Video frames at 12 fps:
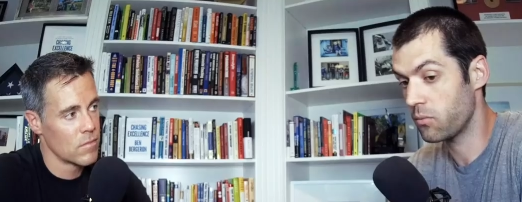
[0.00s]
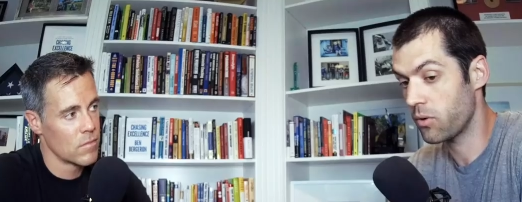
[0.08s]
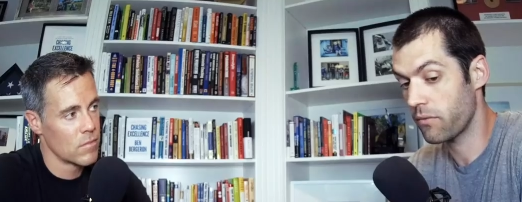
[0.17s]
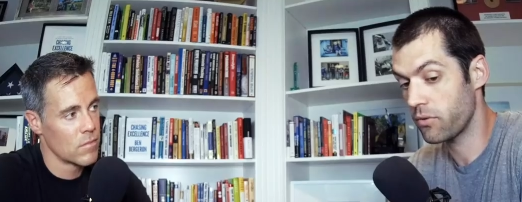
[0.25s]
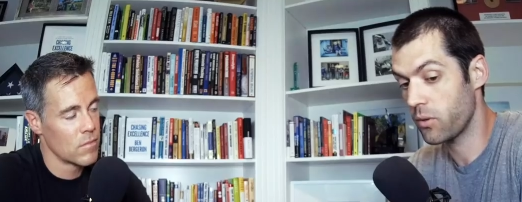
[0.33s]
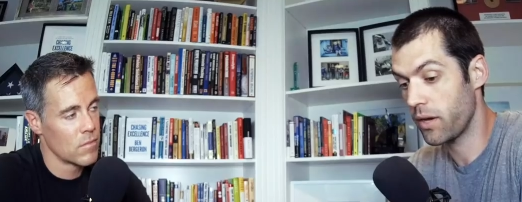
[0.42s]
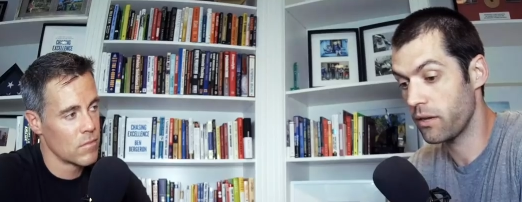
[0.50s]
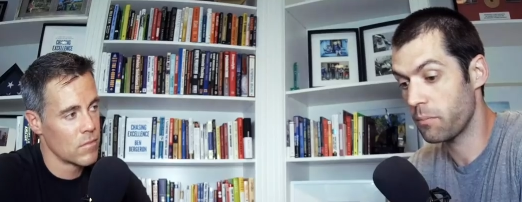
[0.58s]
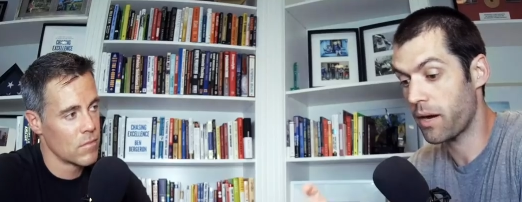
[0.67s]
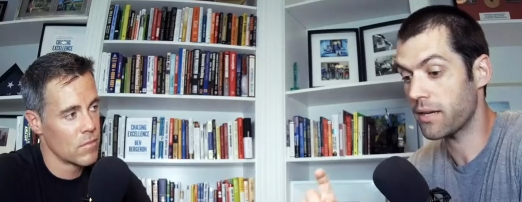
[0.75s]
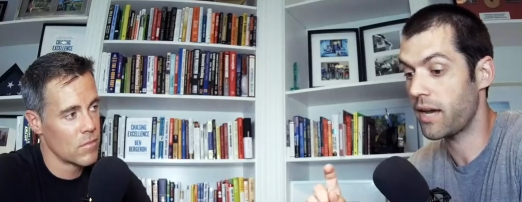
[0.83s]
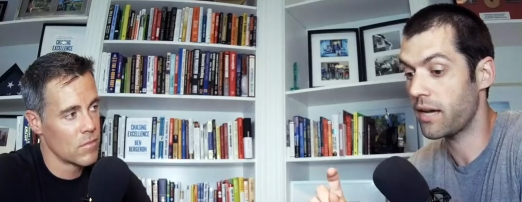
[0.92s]
Speaker 1: wherever you get your
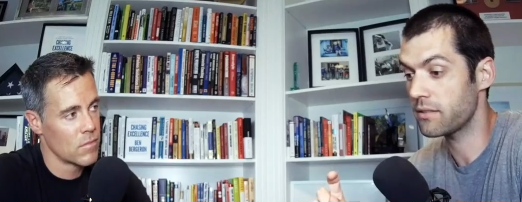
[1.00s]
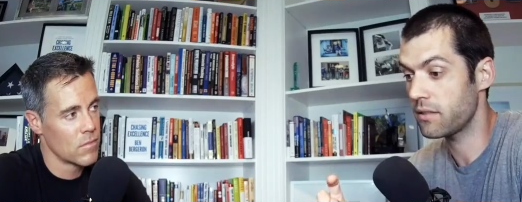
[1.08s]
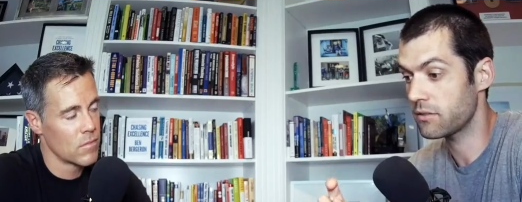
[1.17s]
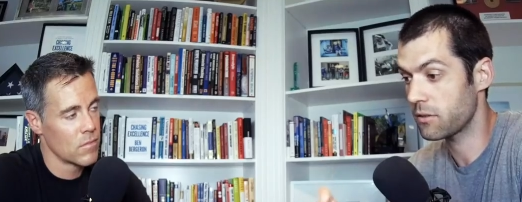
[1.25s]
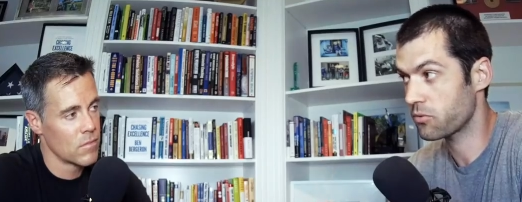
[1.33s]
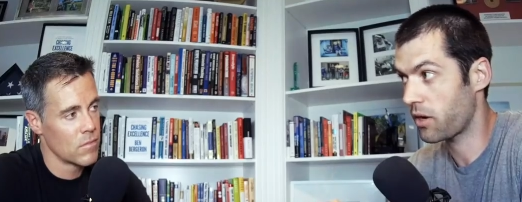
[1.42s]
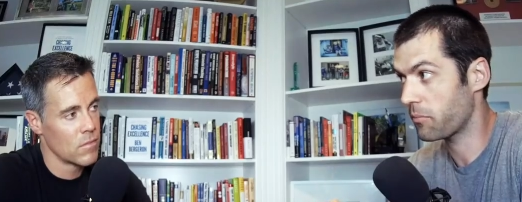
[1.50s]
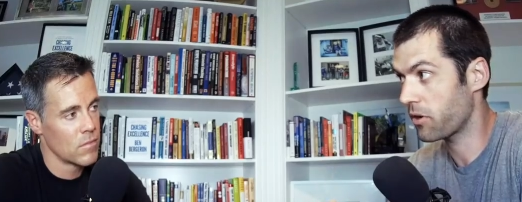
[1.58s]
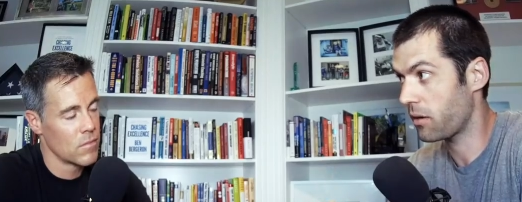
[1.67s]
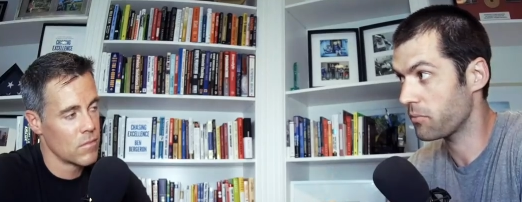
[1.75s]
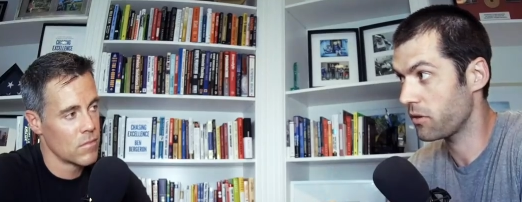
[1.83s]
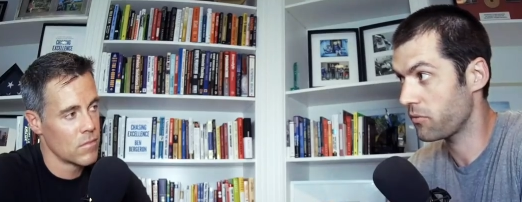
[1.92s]
podcast. Subscribe to
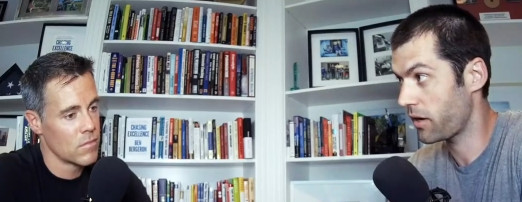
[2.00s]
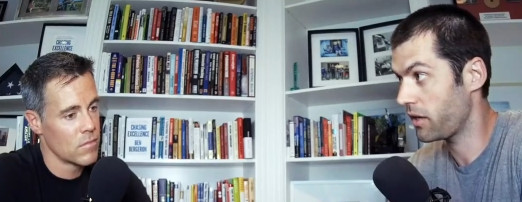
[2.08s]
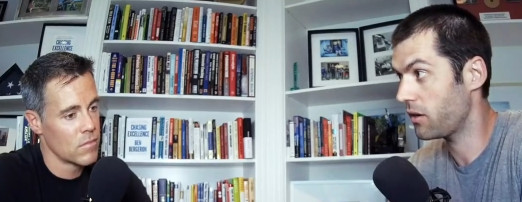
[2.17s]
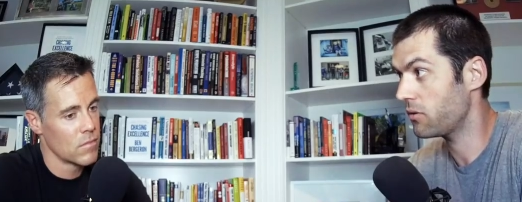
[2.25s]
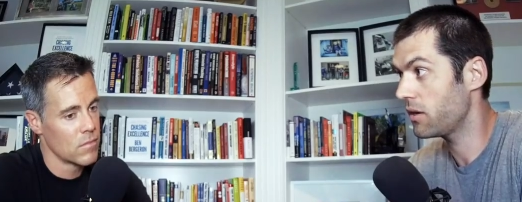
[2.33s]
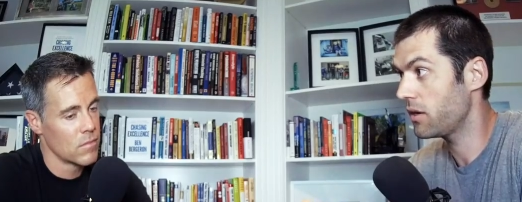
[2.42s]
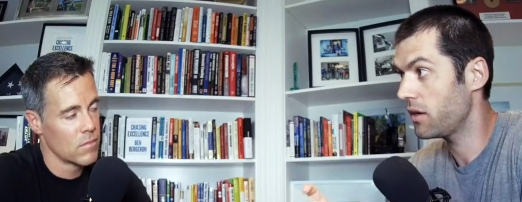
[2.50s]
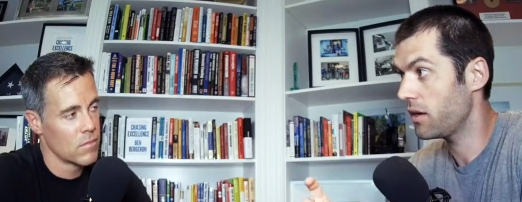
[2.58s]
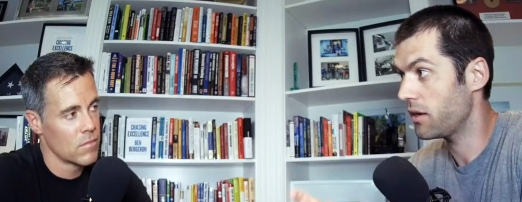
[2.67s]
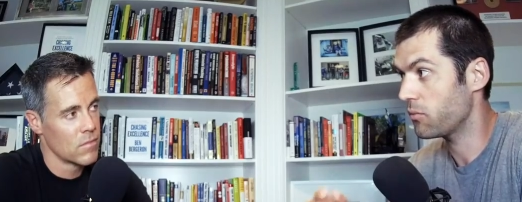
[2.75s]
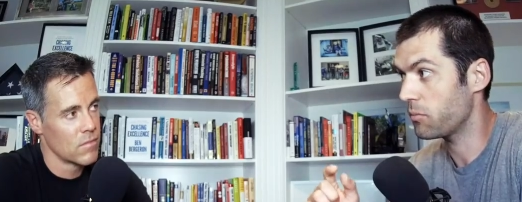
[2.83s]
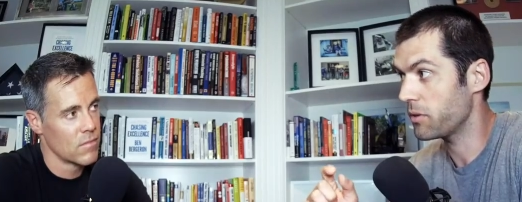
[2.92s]
Comptrain Radio,
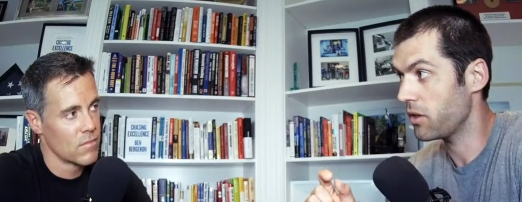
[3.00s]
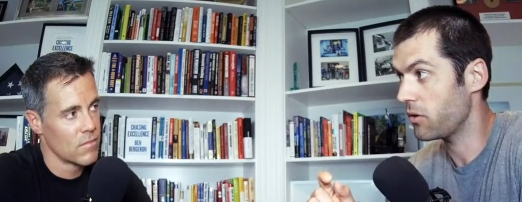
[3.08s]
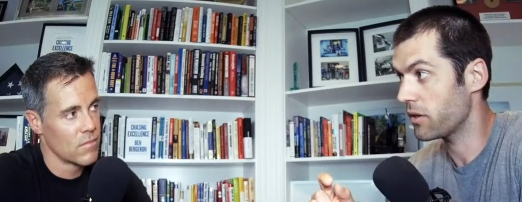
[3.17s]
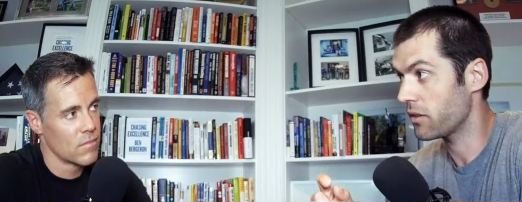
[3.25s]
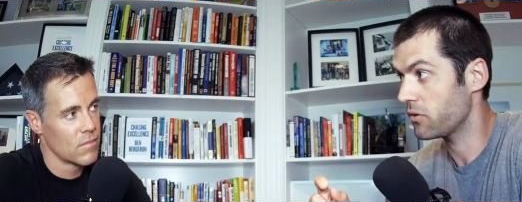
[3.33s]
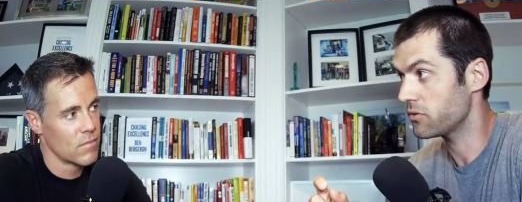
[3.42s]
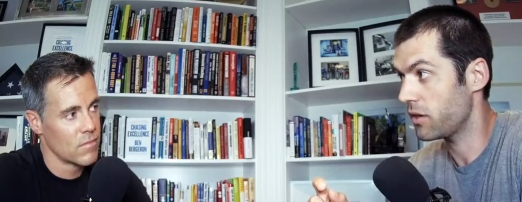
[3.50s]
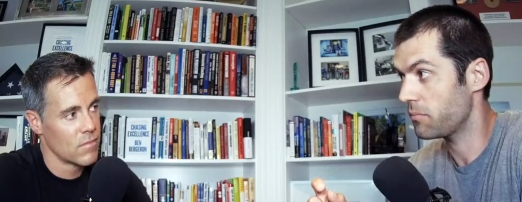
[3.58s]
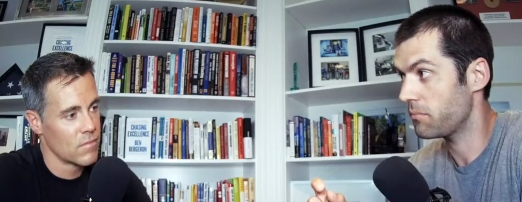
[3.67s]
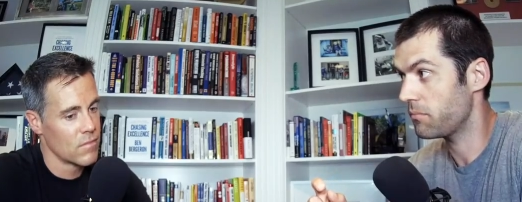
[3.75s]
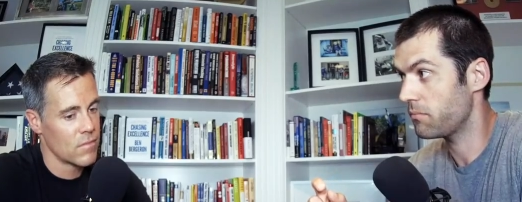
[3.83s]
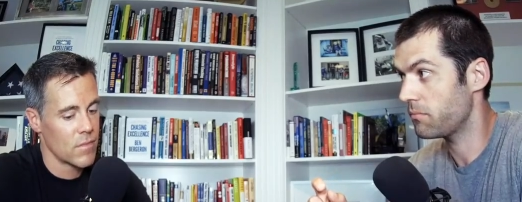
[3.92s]
and we'll be loading those up.
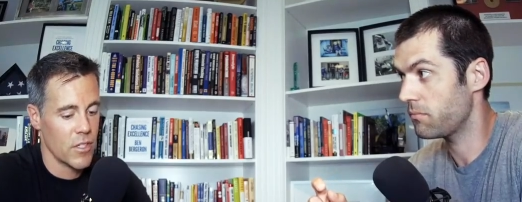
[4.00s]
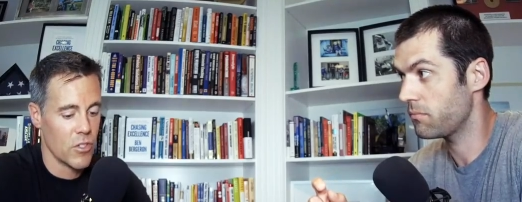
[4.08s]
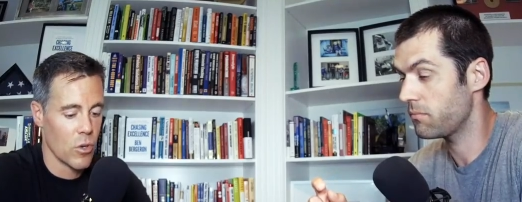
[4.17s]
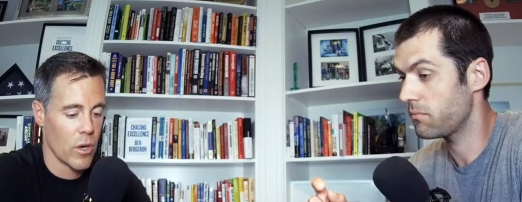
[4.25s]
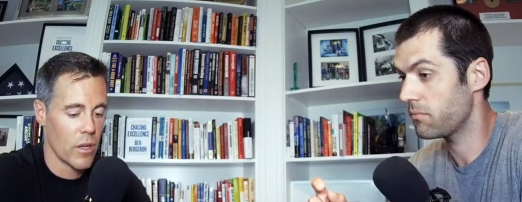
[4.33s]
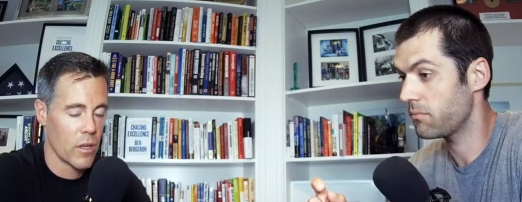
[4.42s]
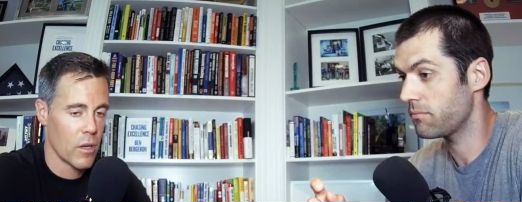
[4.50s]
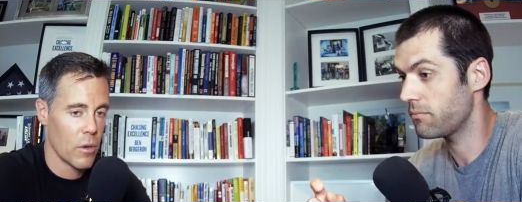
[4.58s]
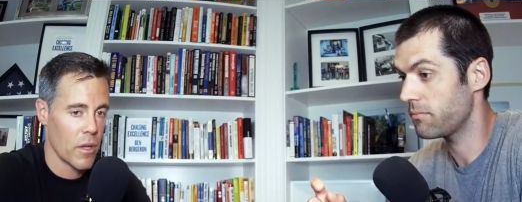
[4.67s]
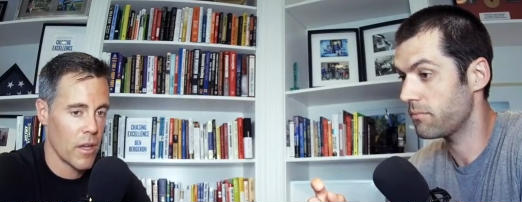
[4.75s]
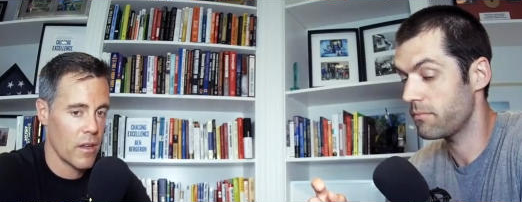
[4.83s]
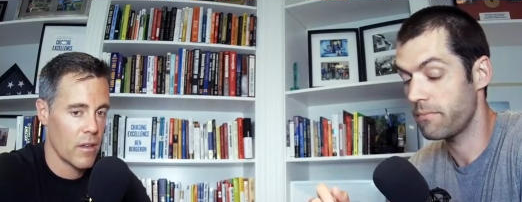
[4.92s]
Speaker 2: Enjoy. Go
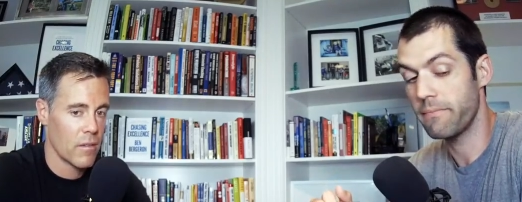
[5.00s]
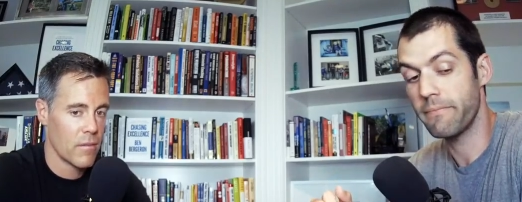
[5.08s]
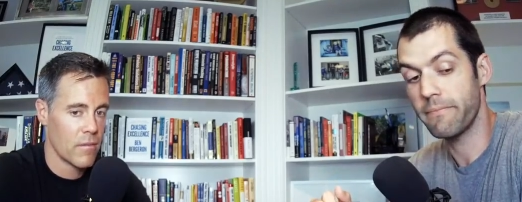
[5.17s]
get it.